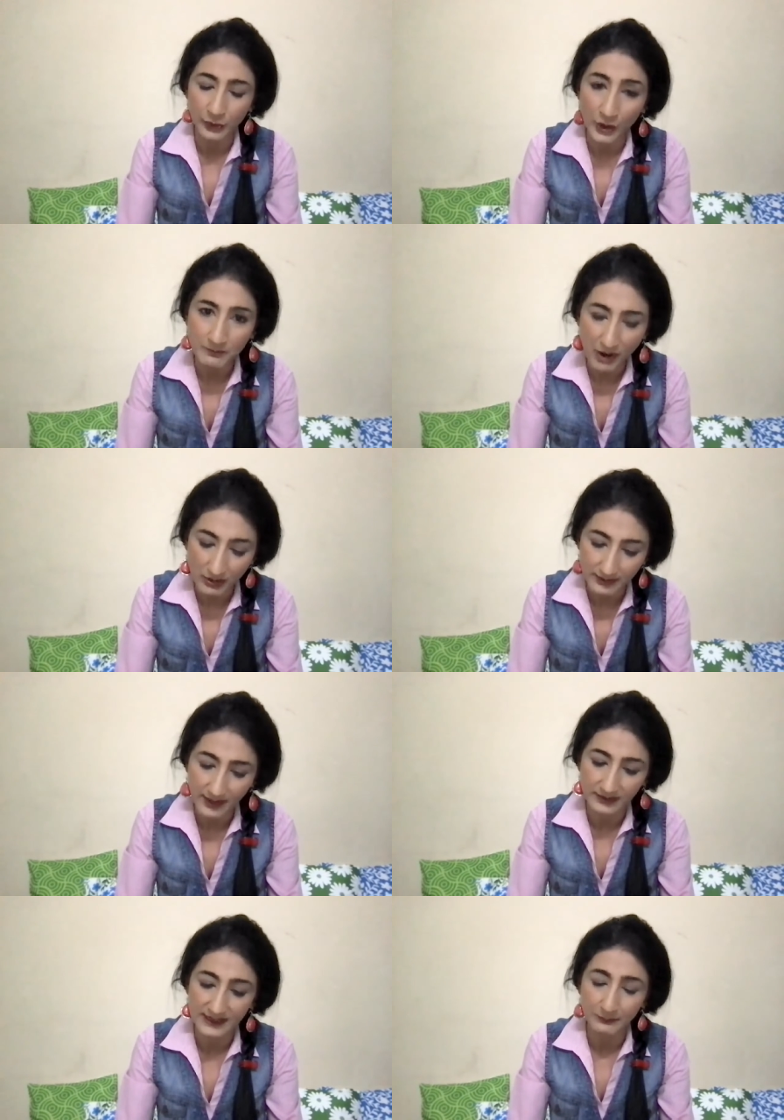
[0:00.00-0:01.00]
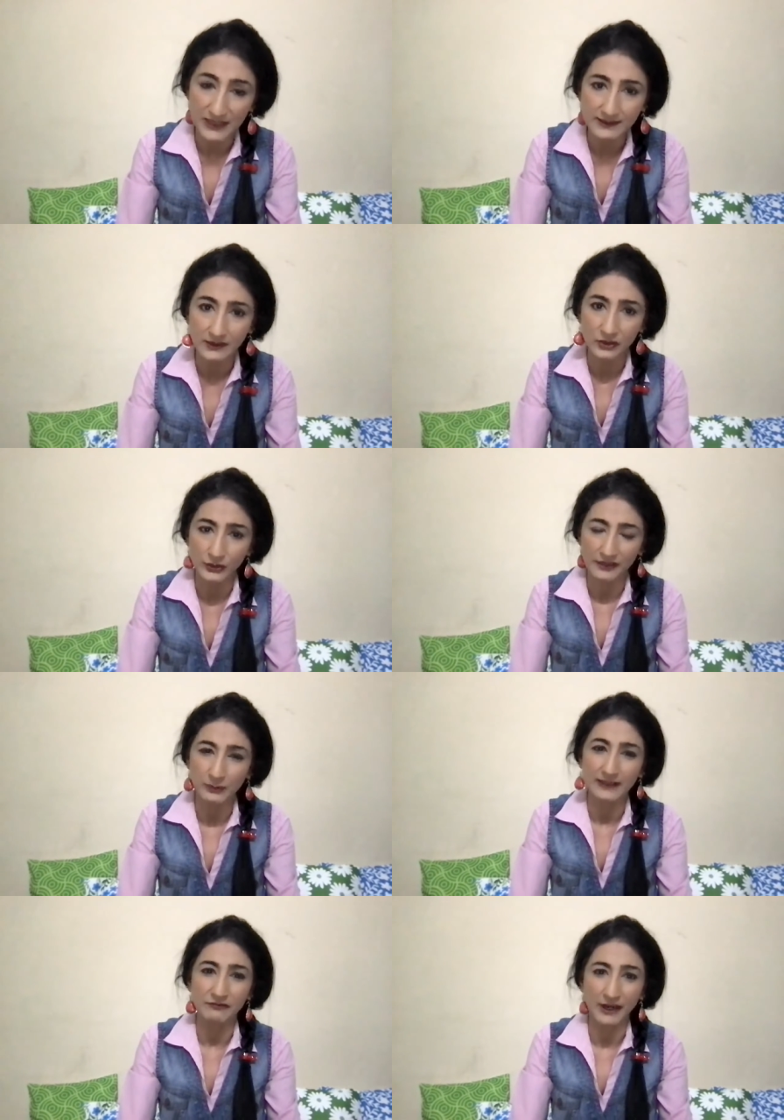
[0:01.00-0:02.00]
non-partisan spaces so that
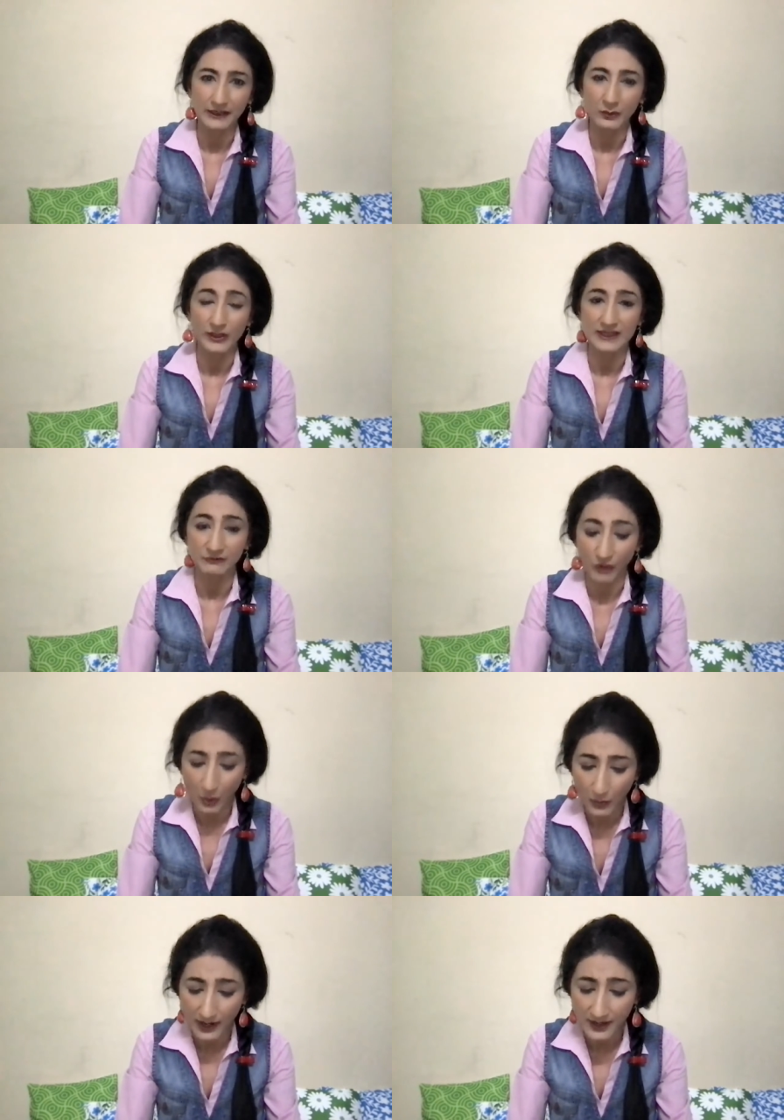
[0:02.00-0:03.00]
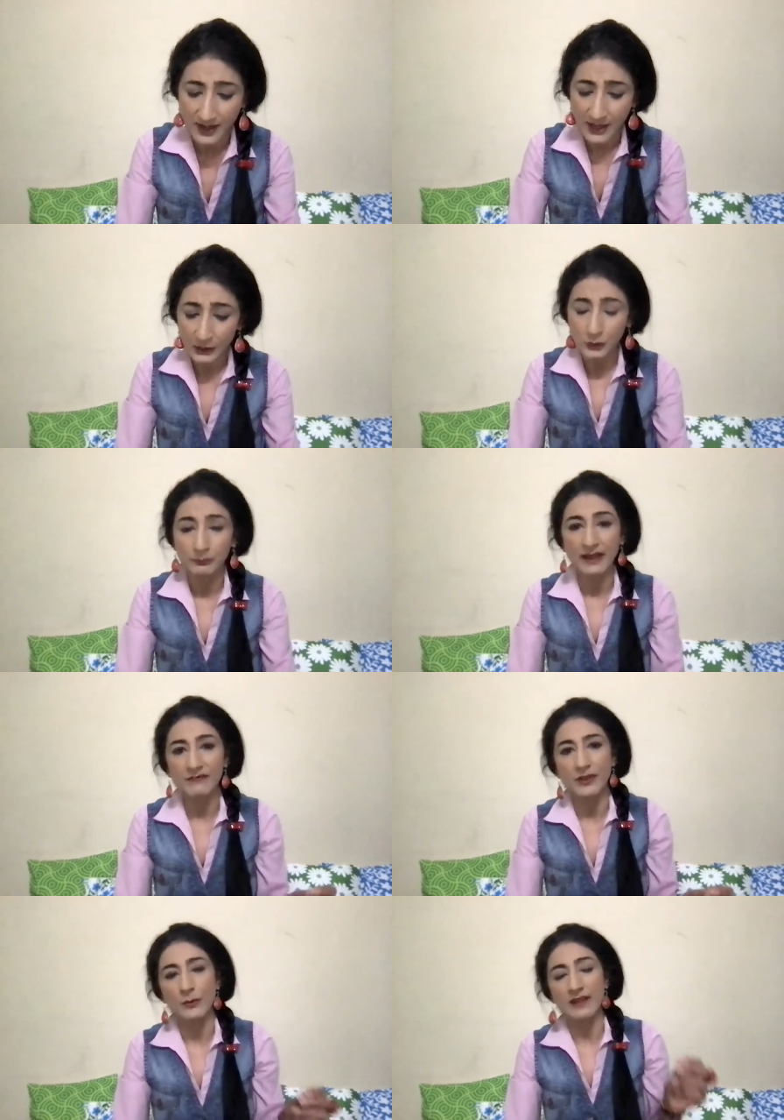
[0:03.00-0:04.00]
we can find the ways forward to
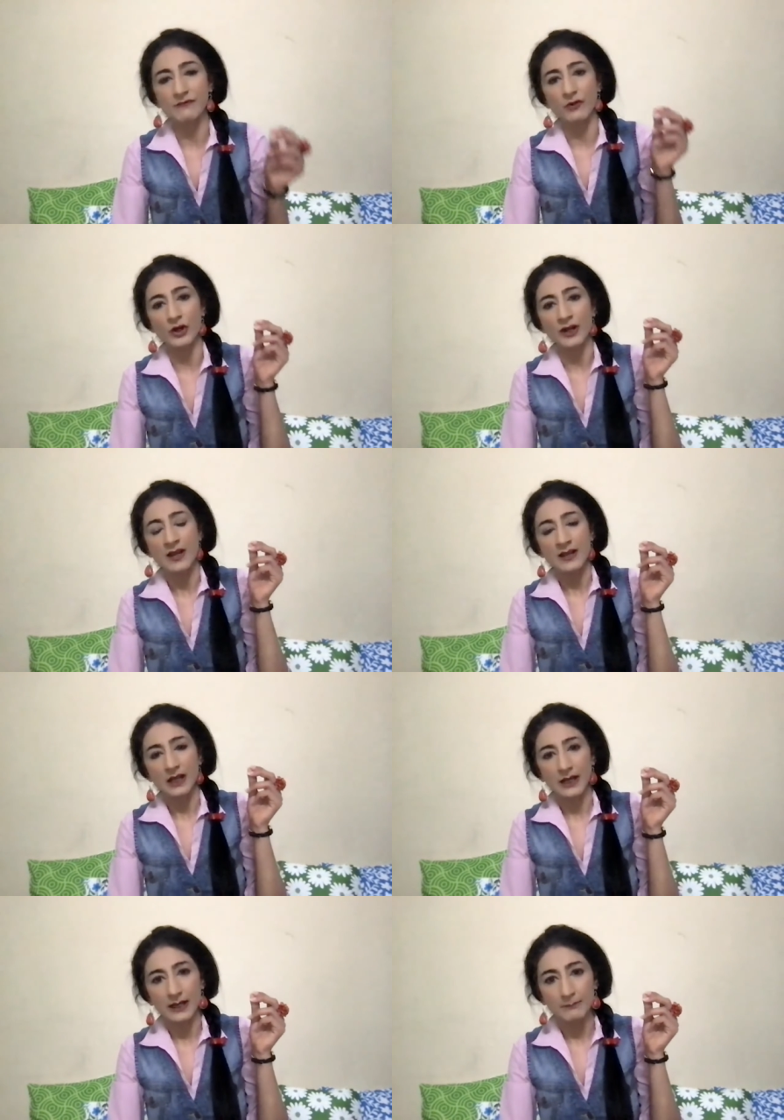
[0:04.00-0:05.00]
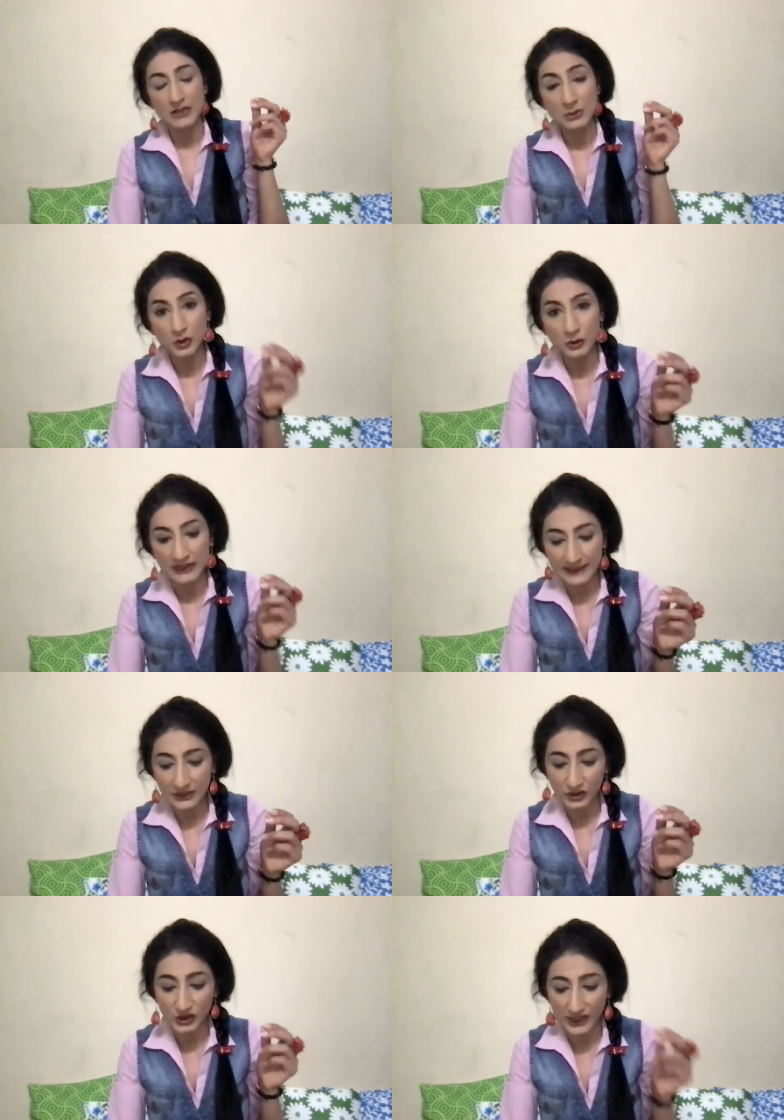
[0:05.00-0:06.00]
pave the way for
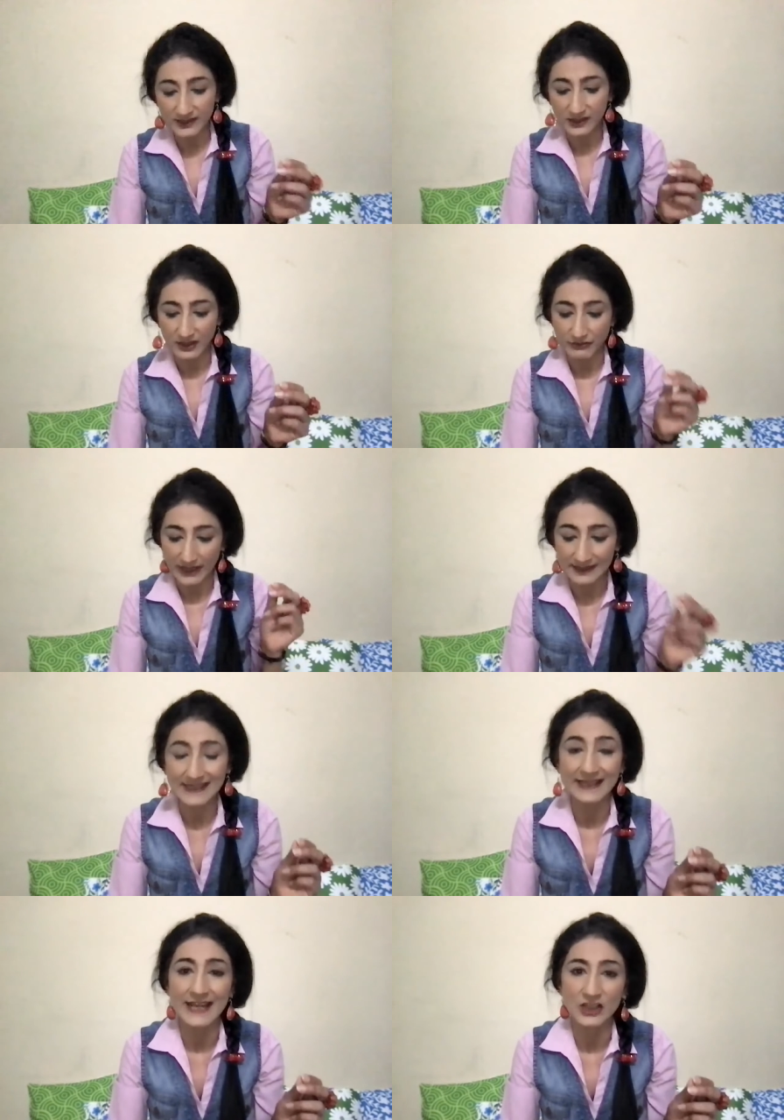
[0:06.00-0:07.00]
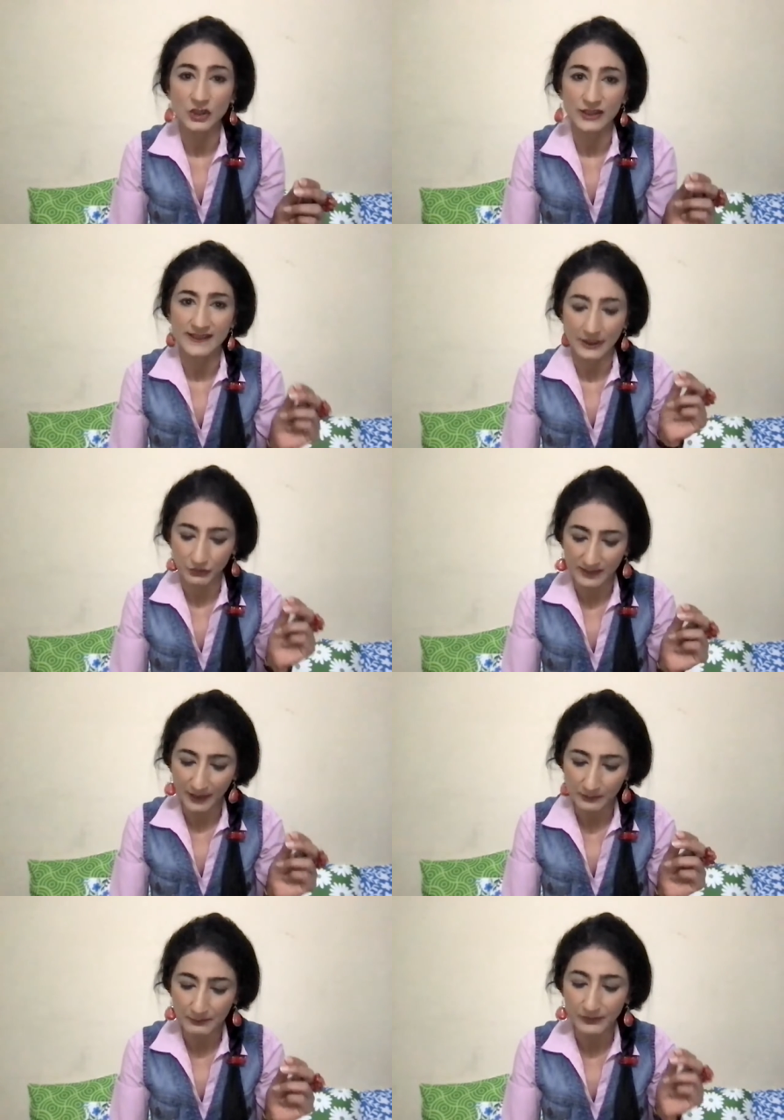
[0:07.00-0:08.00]
mutually just reconciliations that
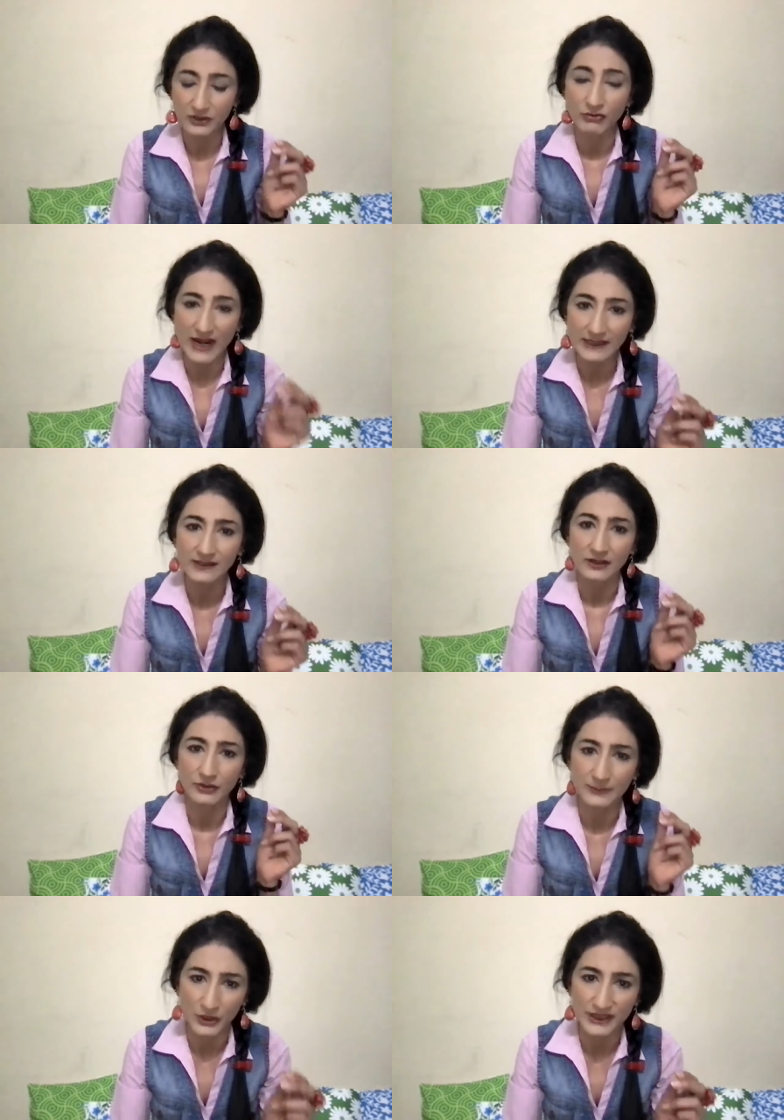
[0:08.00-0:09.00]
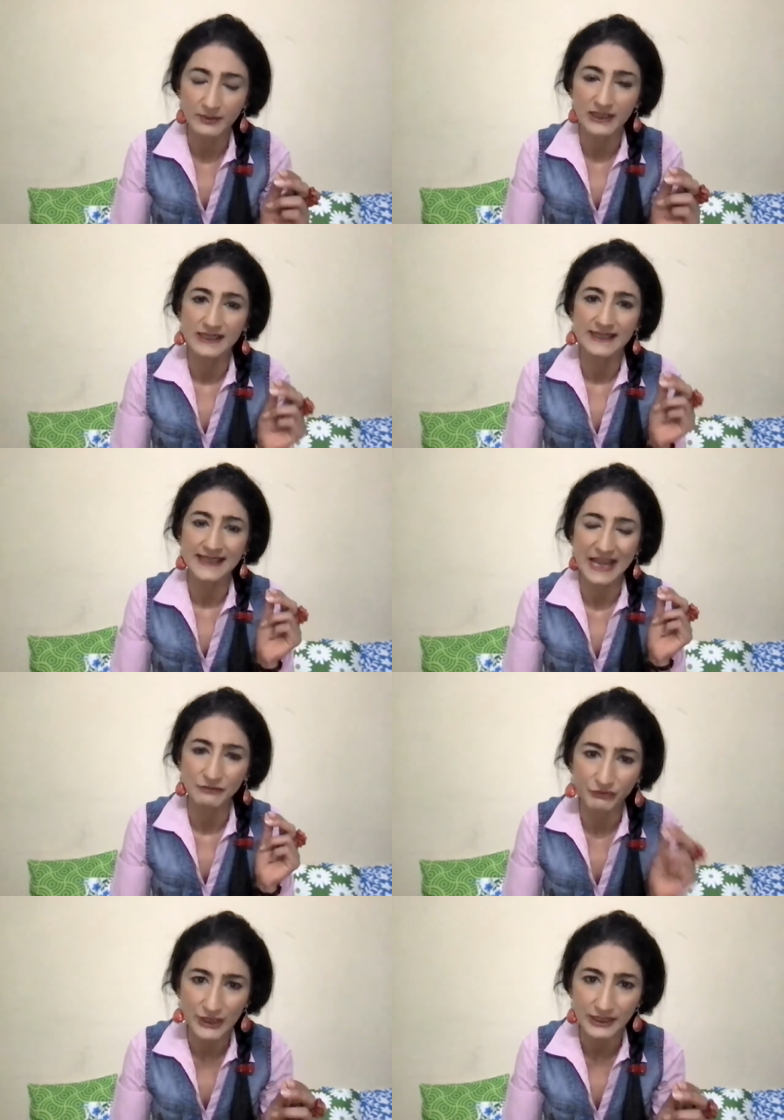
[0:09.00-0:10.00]
respect people's rights, responsibilities,
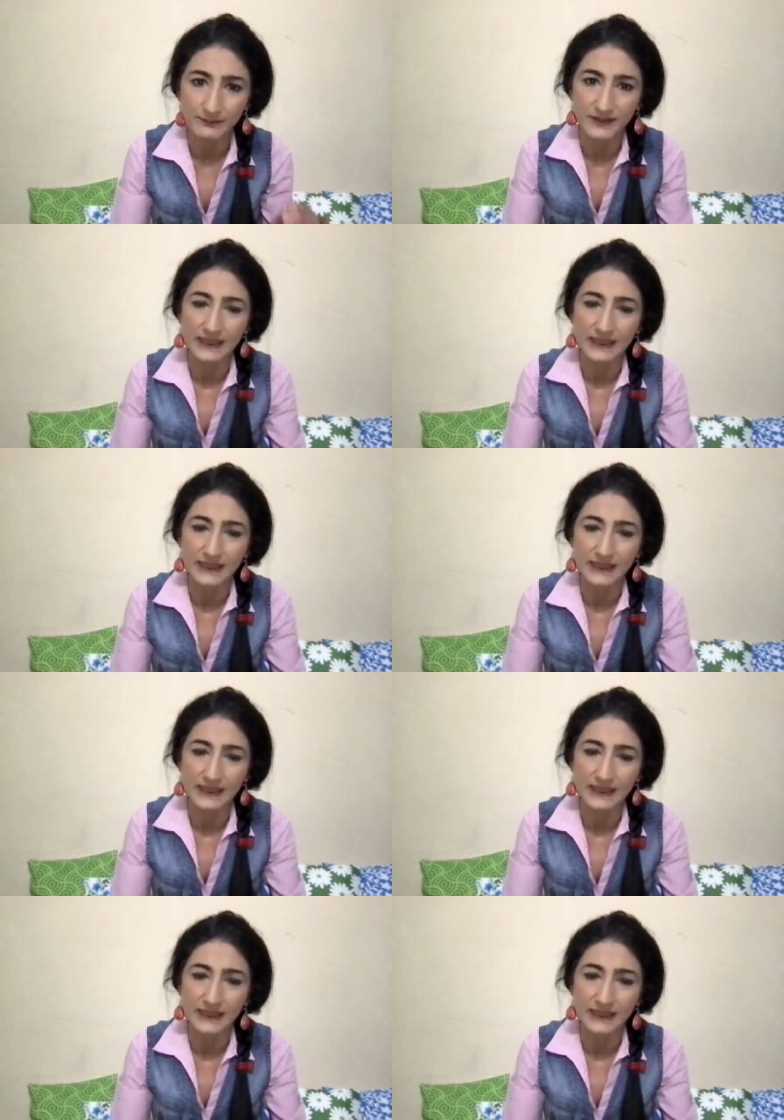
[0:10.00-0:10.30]
and freedoms.